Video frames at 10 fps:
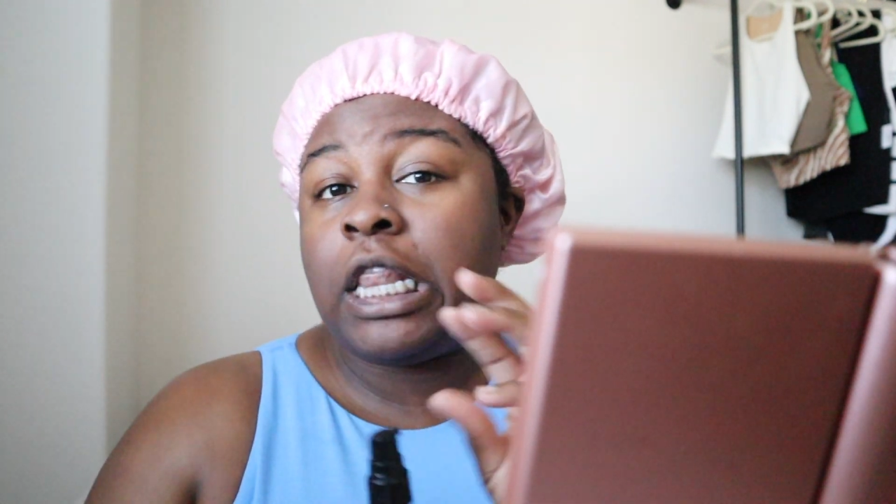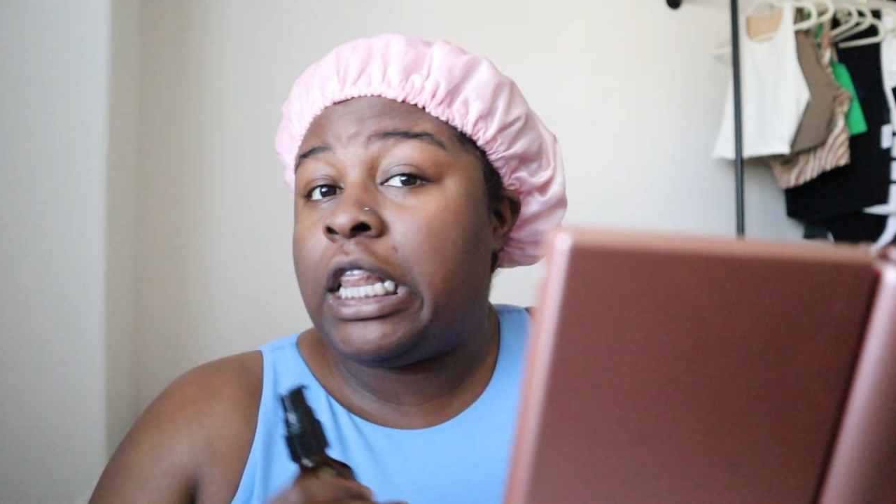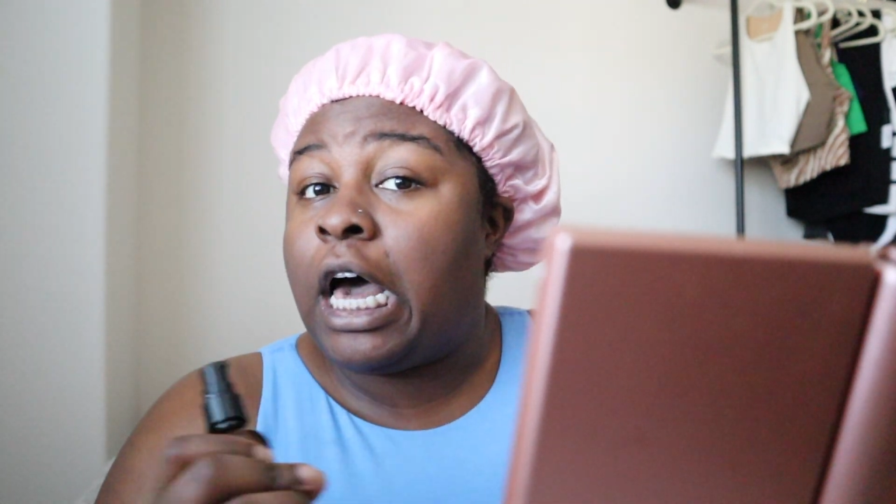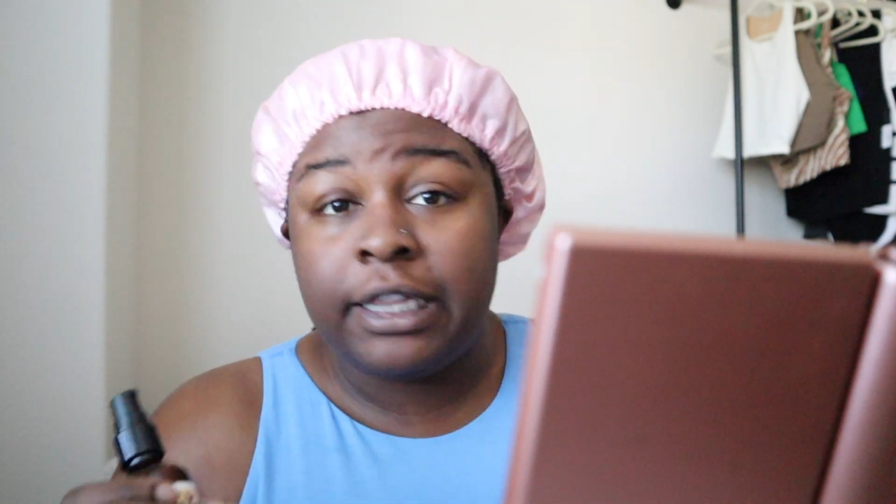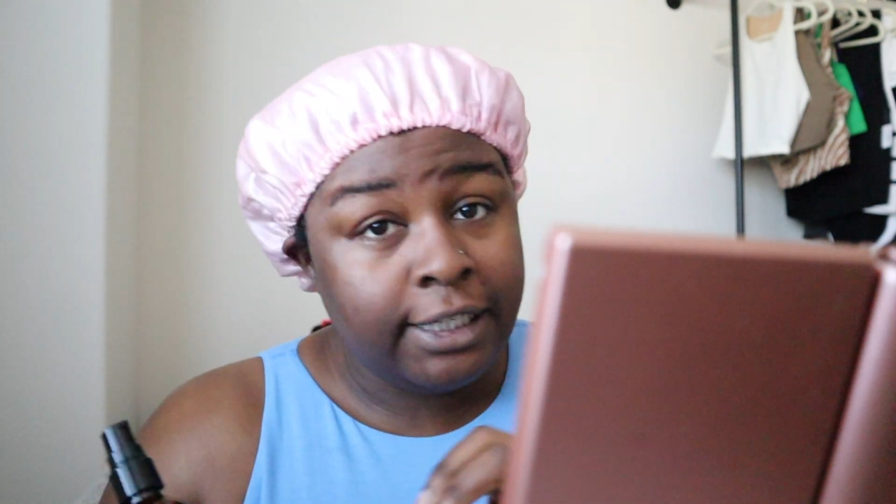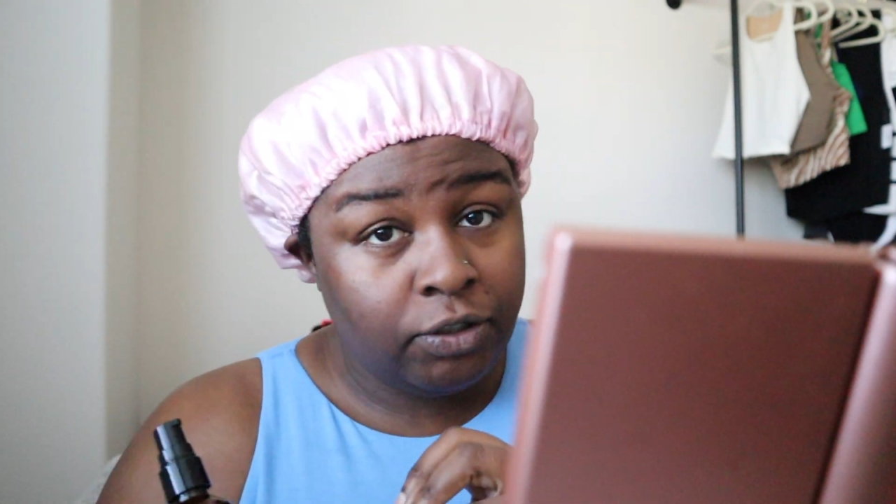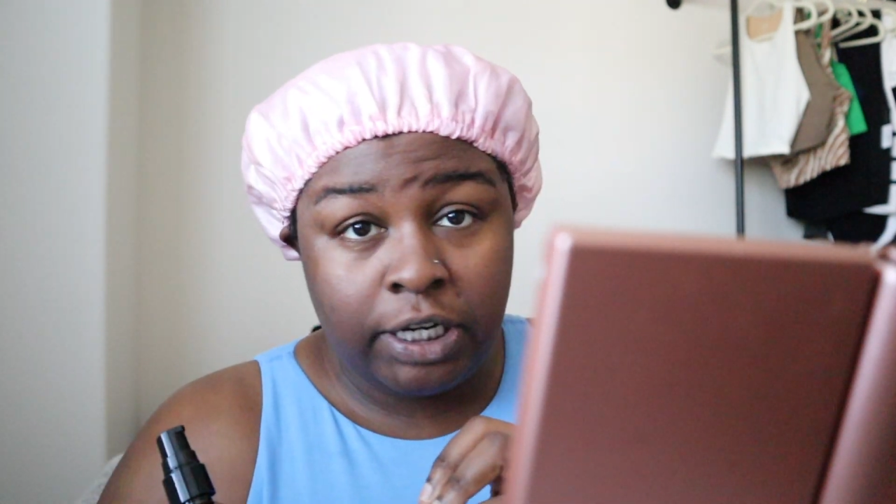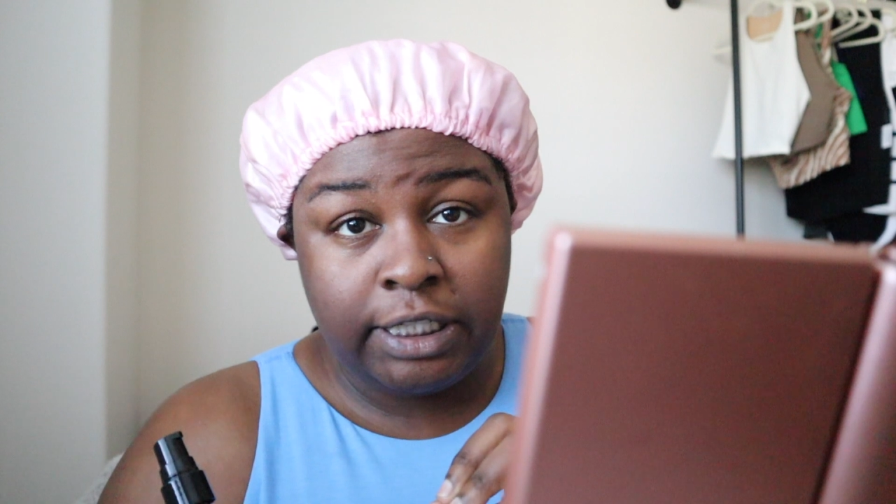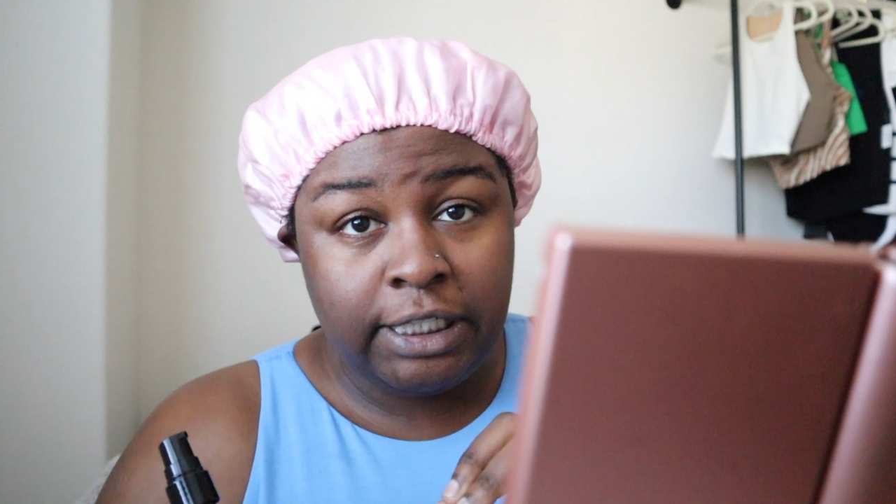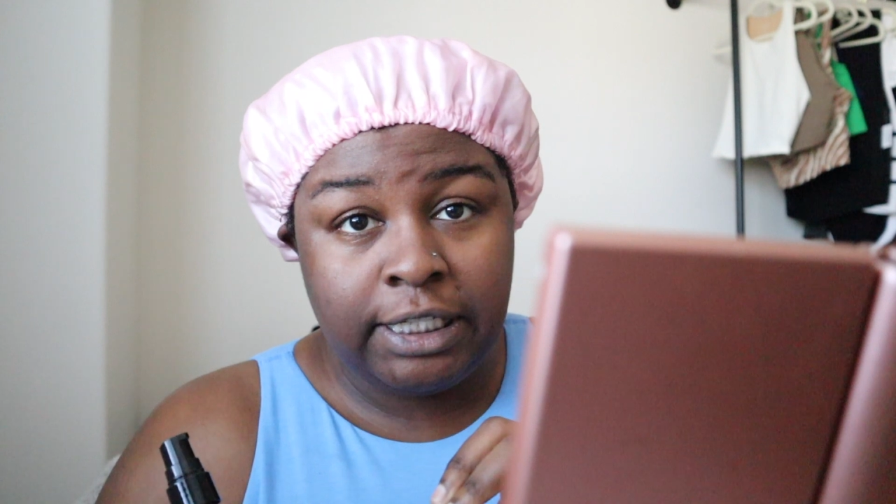a lot less
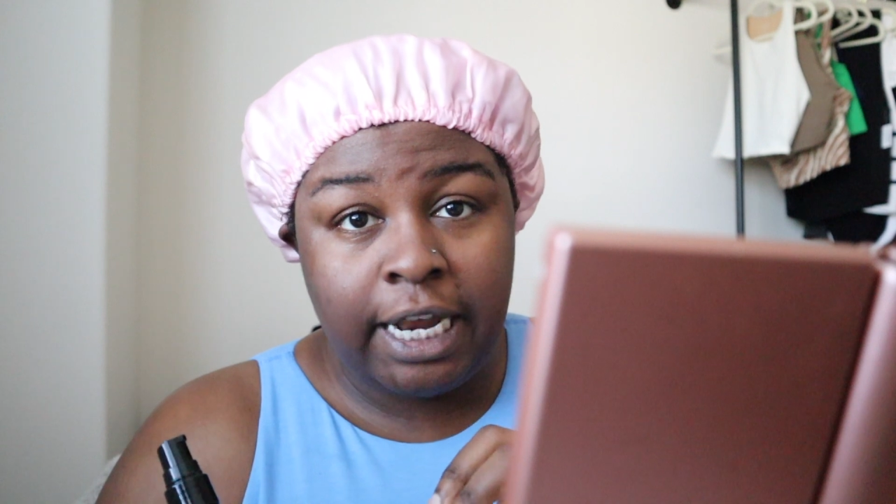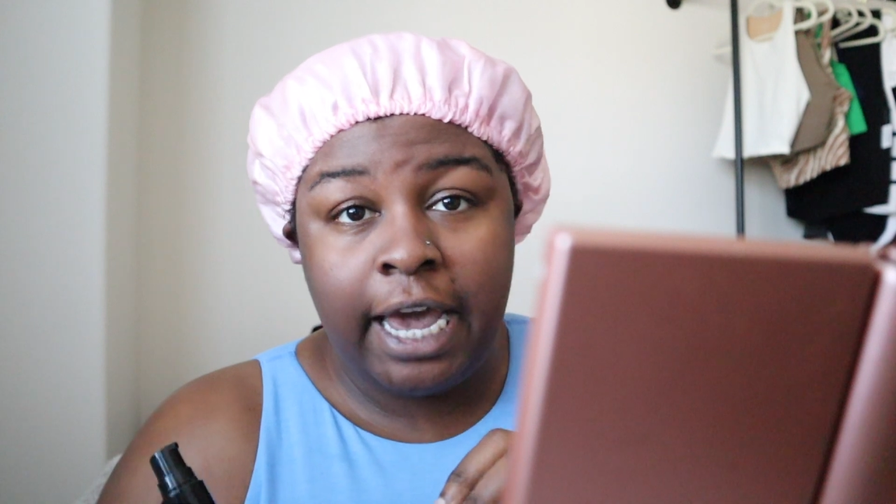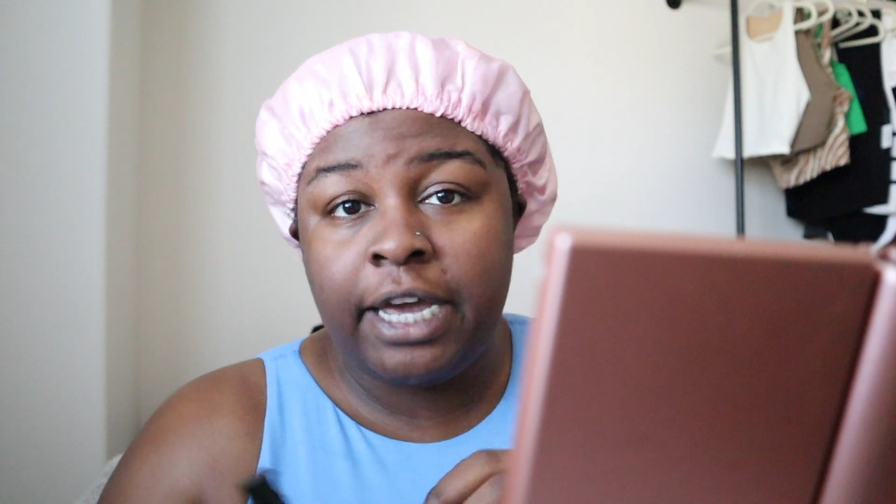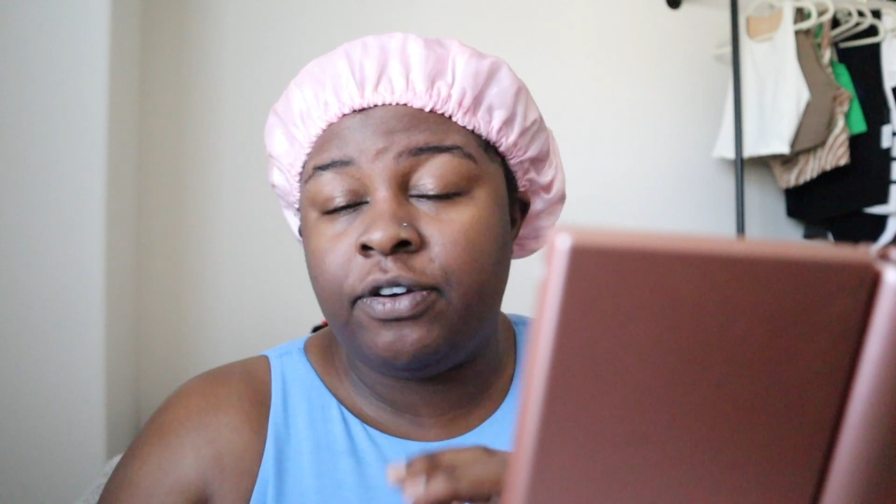crusty today.